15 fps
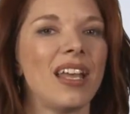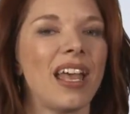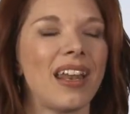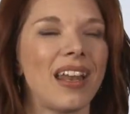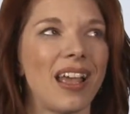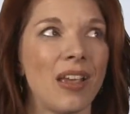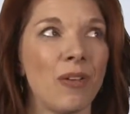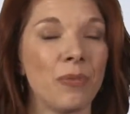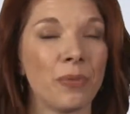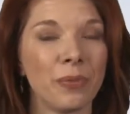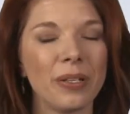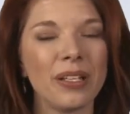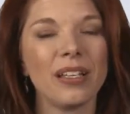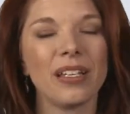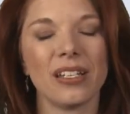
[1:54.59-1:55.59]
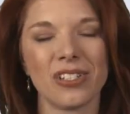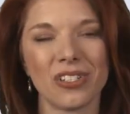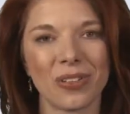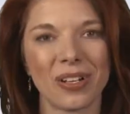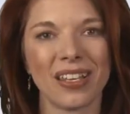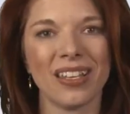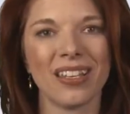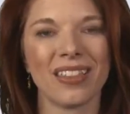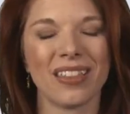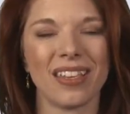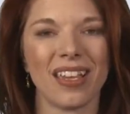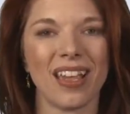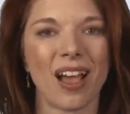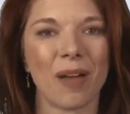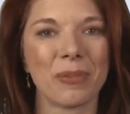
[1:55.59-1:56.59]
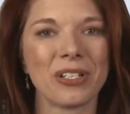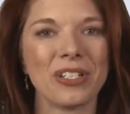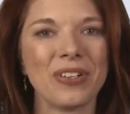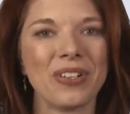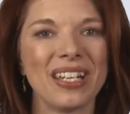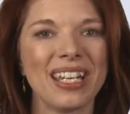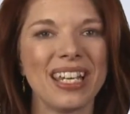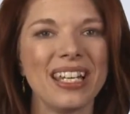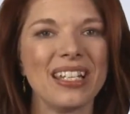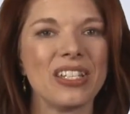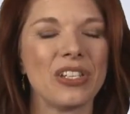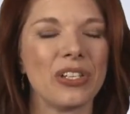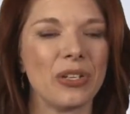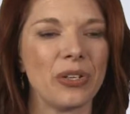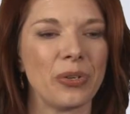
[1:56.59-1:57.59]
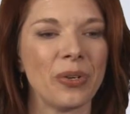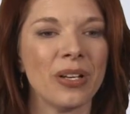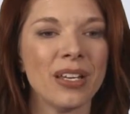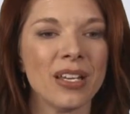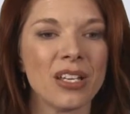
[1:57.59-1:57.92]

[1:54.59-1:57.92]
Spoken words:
and I really enjoy the opportunity to